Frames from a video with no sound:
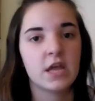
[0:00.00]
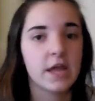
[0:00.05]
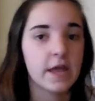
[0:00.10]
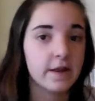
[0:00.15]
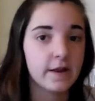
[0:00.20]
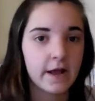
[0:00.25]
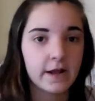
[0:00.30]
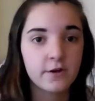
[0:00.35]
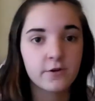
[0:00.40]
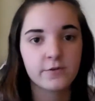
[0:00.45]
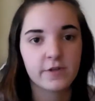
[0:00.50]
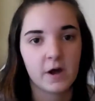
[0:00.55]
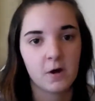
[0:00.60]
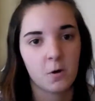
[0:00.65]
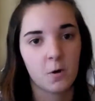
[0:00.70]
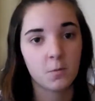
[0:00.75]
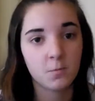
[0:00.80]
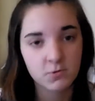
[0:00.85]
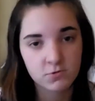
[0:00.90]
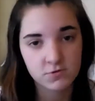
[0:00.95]
and I know
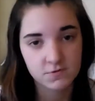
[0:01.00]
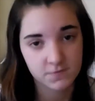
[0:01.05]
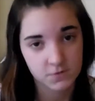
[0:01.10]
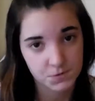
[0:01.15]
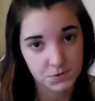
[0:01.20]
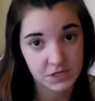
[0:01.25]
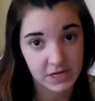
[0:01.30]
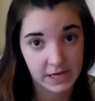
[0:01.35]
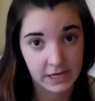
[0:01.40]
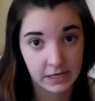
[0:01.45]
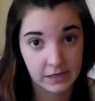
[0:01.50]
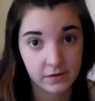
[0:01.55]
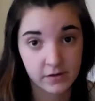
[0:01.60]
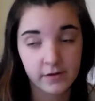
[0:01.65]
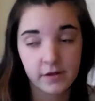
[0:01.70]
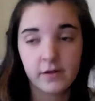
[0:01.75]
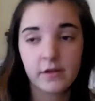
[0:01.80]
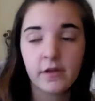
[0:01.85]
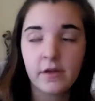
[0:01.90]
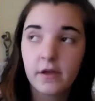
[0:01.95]
that almost
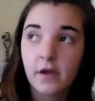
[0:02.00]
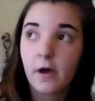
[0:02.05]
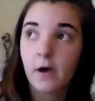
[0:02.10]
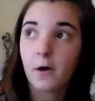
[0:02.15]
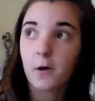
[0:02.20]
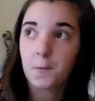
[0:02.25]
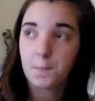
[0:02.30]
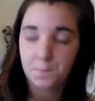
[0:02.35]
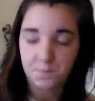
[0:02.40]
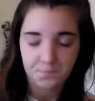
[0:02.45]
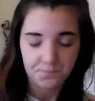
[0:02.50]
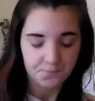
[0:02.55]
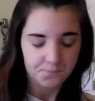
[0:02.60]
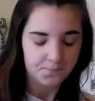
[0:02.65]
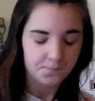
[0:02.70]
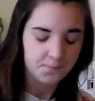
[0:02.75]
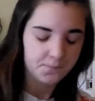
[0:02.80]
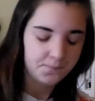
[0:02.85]
firsthand. Um,